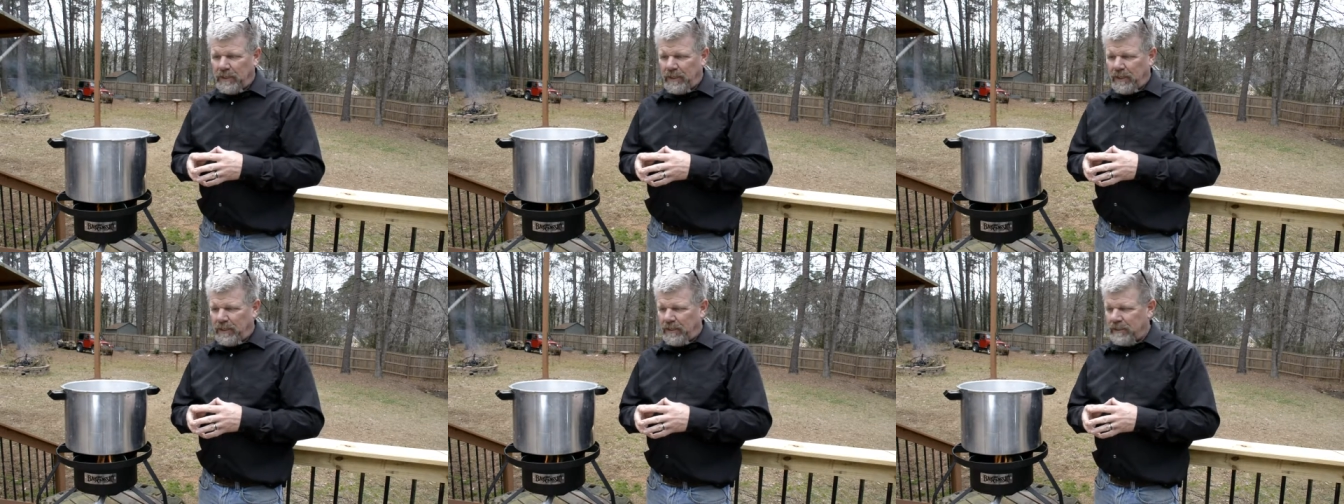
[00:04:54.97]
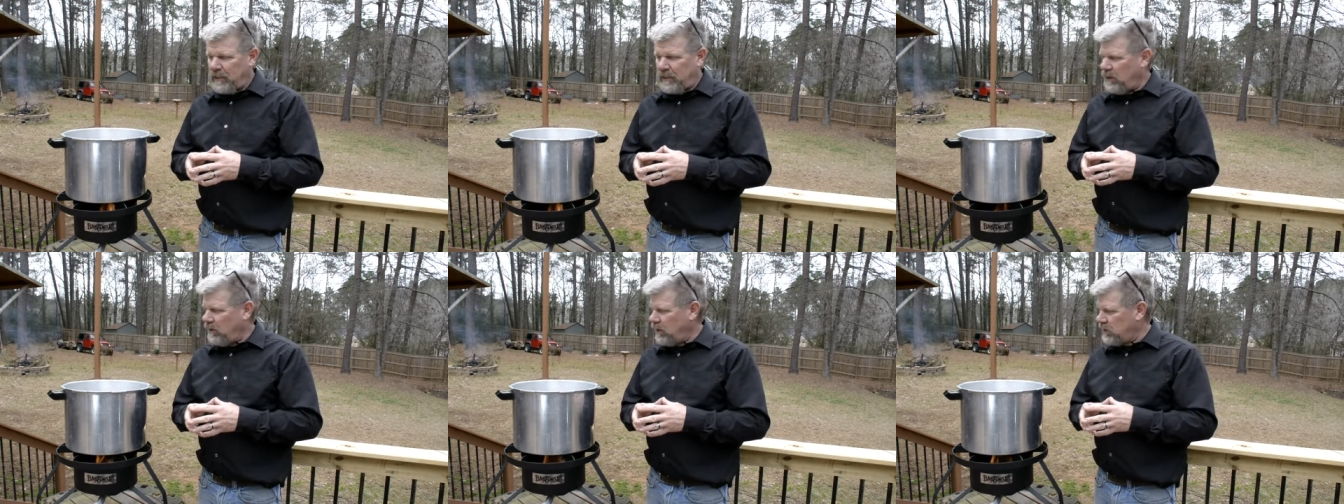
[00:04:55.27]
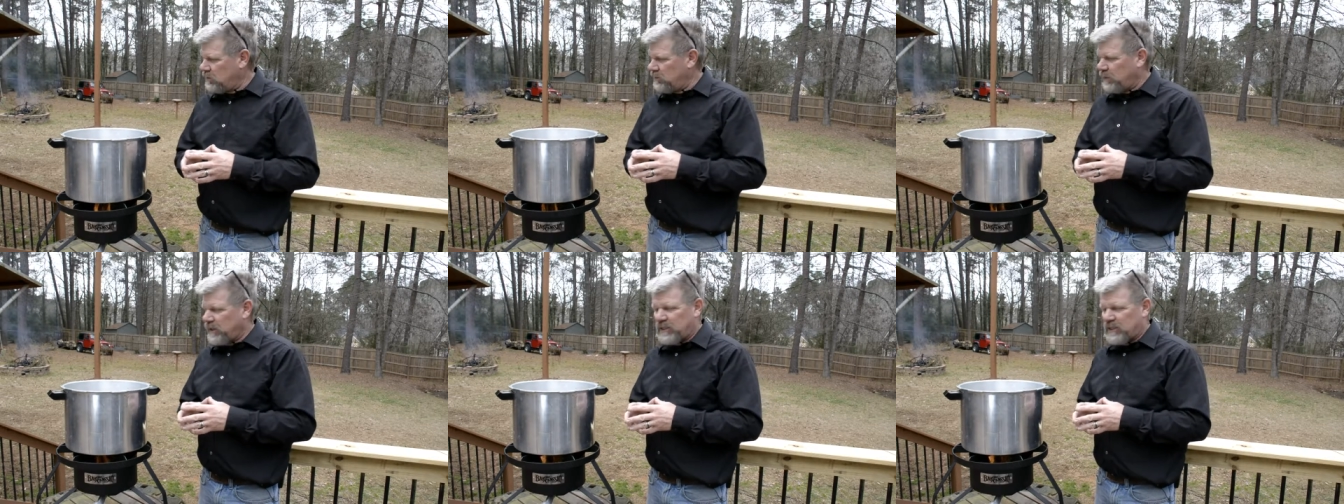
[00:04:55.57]

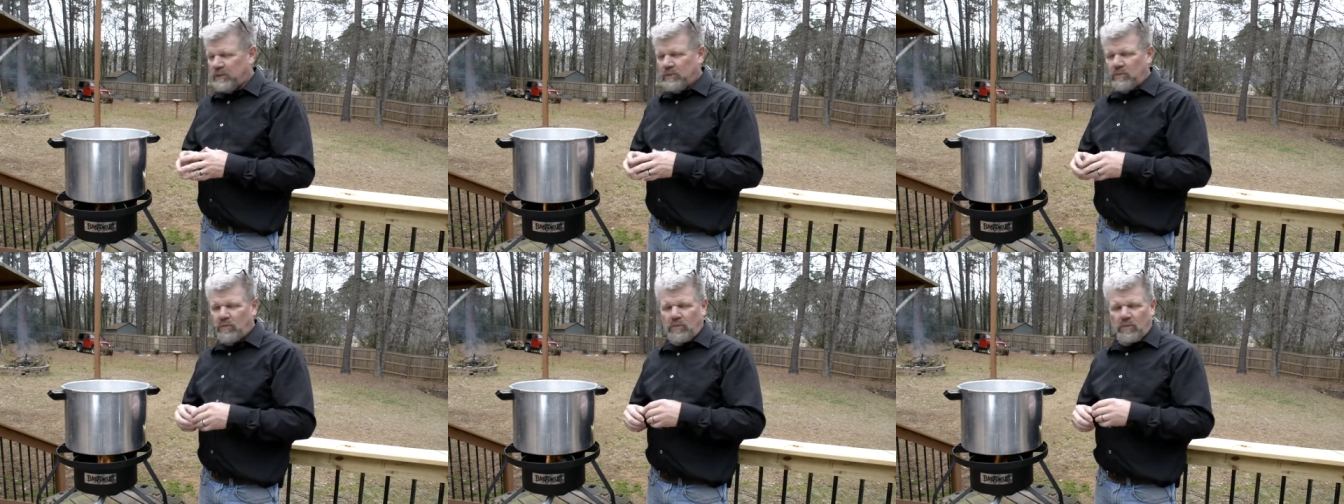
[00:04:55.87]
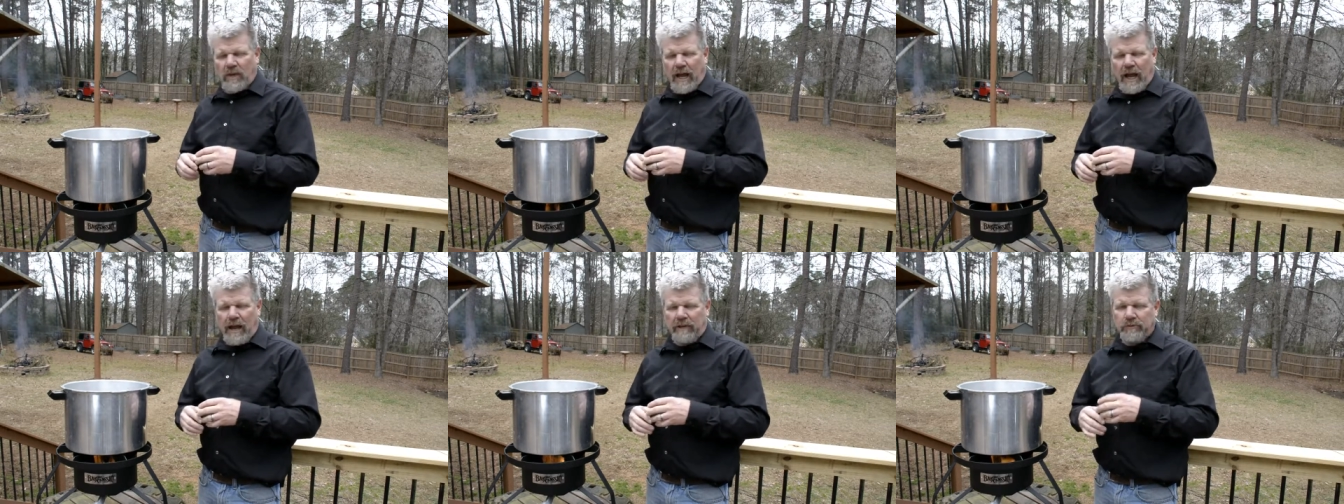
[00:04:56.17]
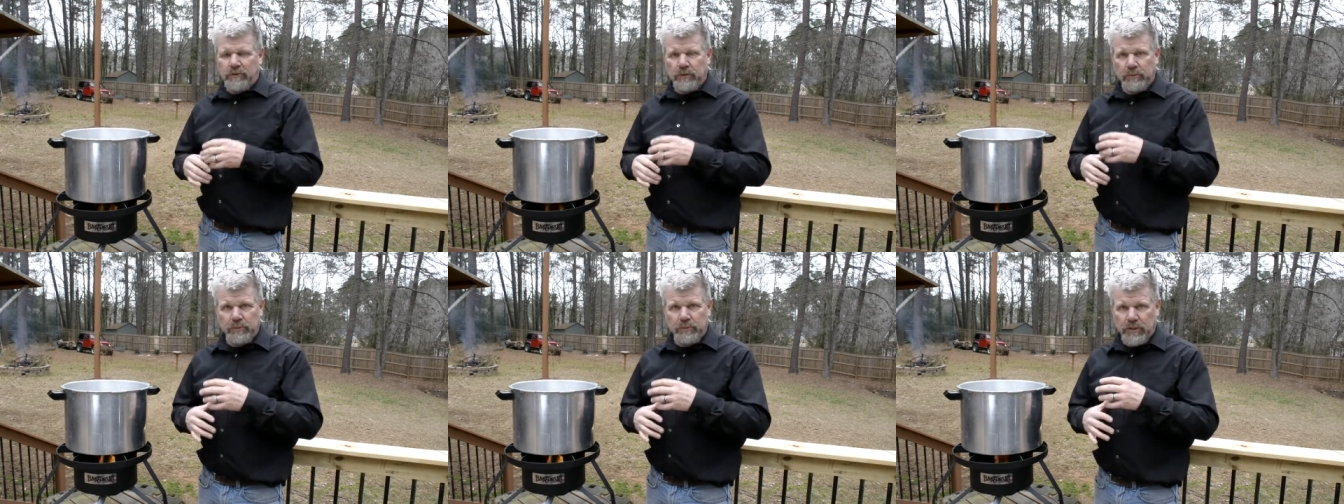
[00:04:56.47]
especially
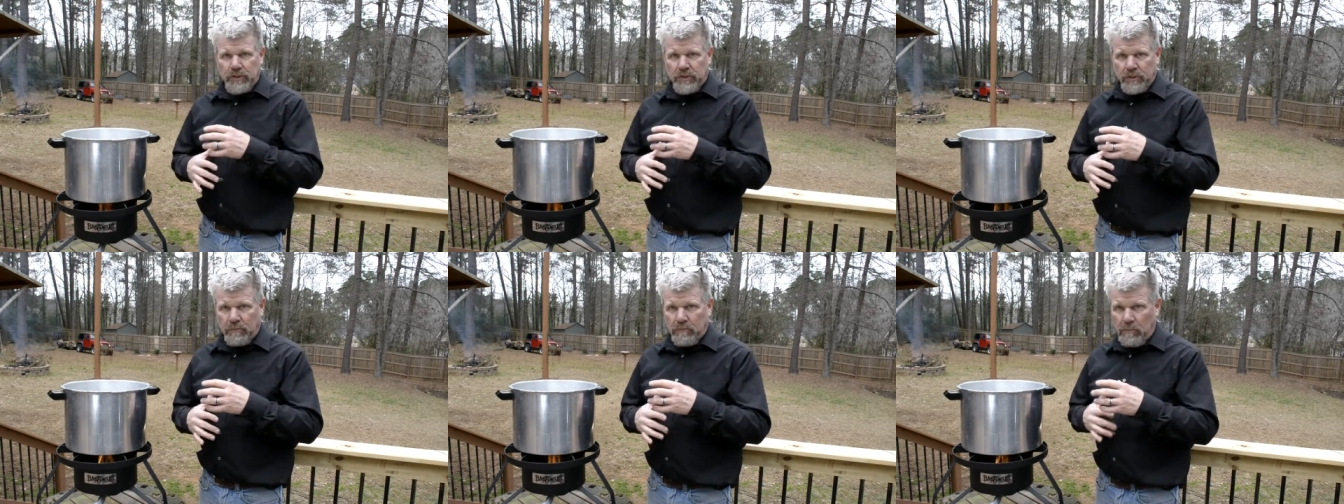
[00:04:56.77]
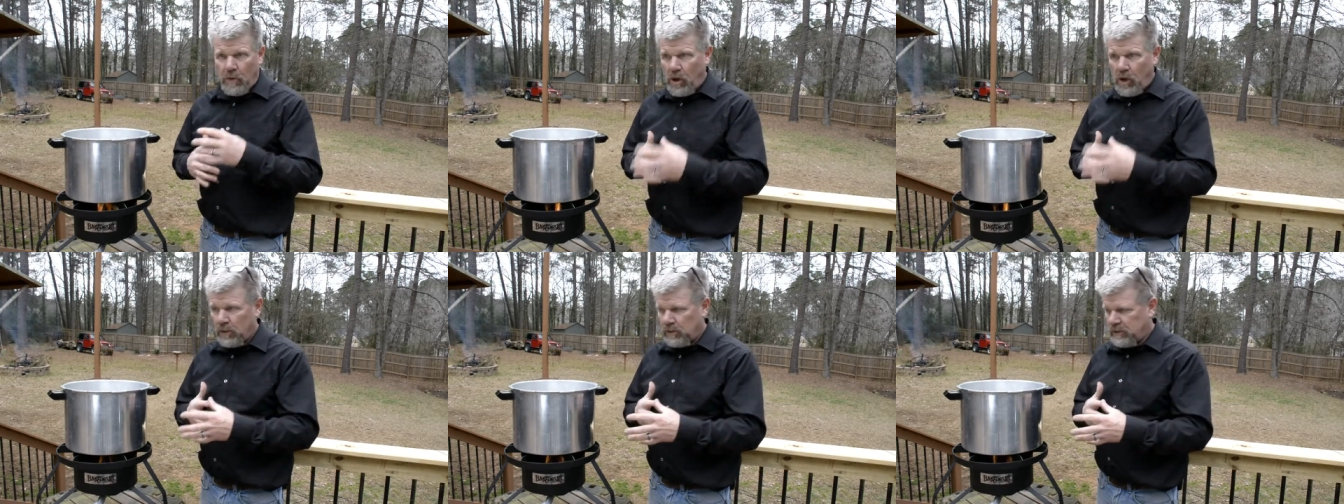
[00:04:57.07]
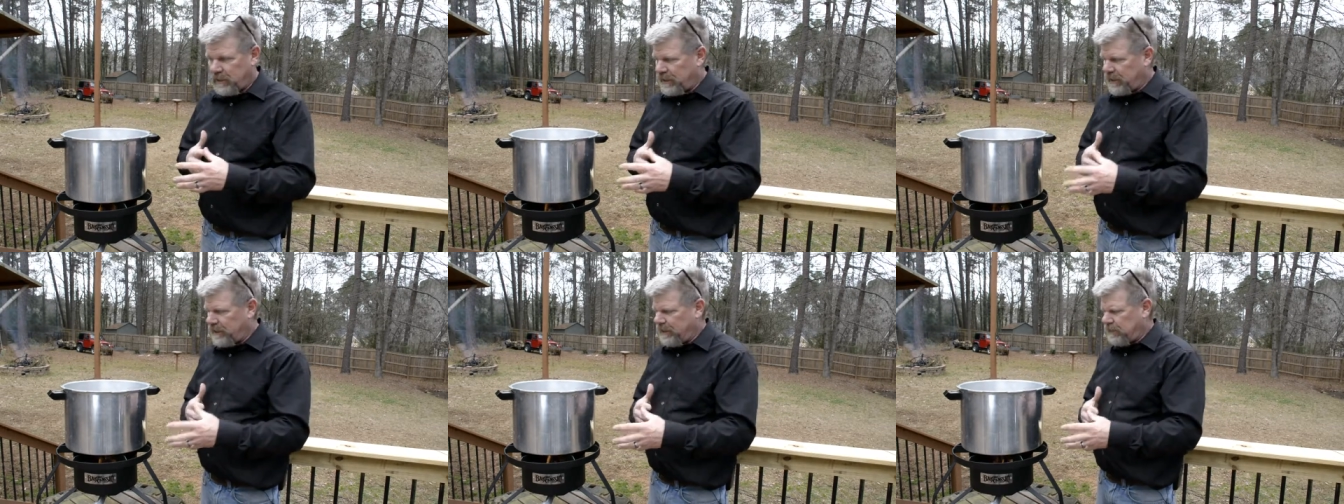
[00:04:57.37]
after you put your
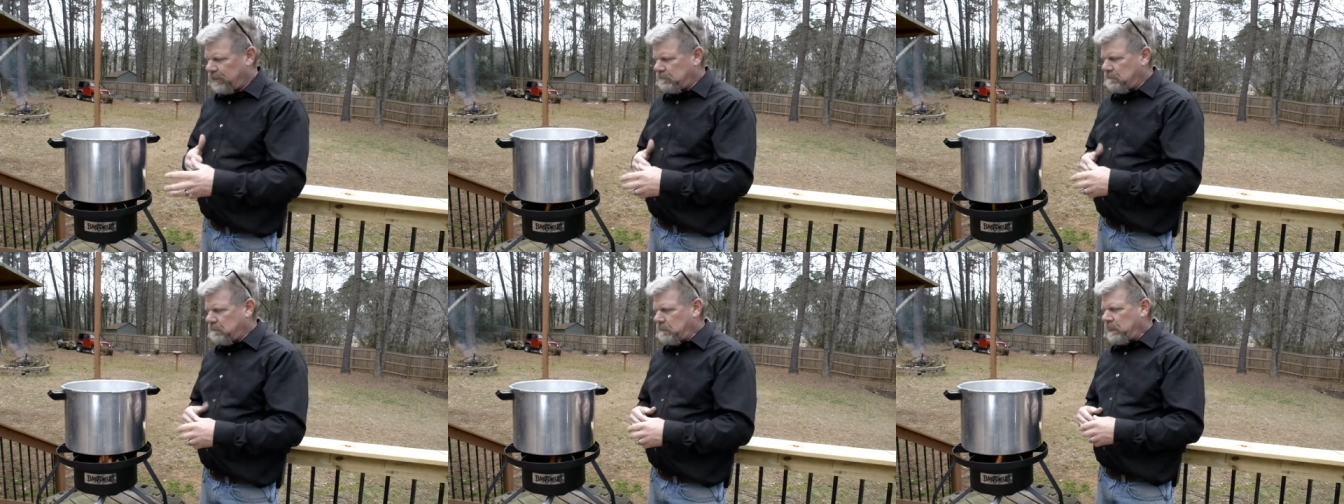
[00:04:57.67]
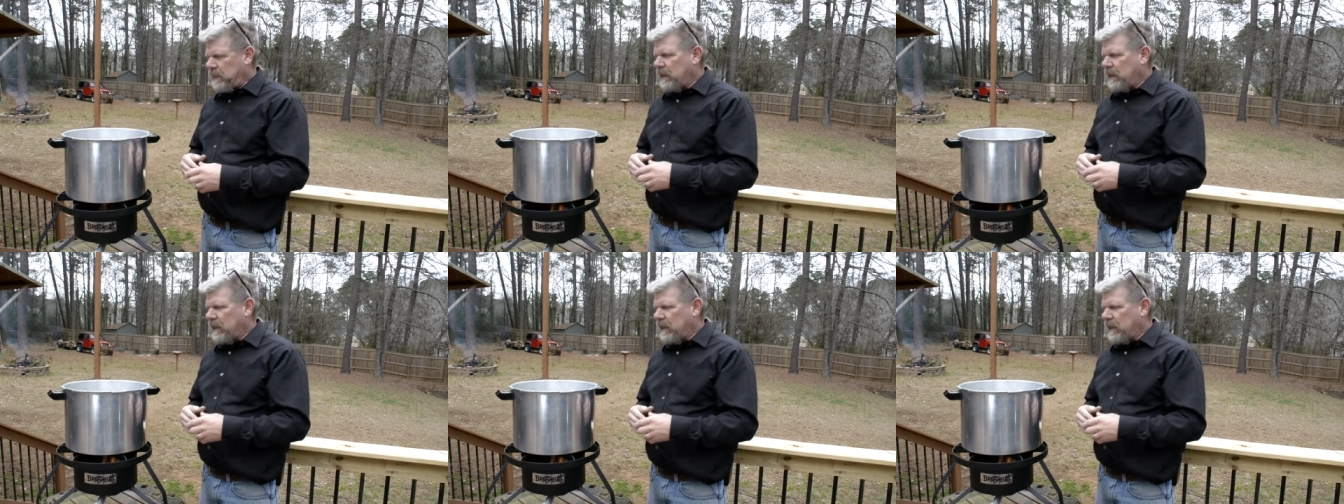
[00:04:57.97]
malt in.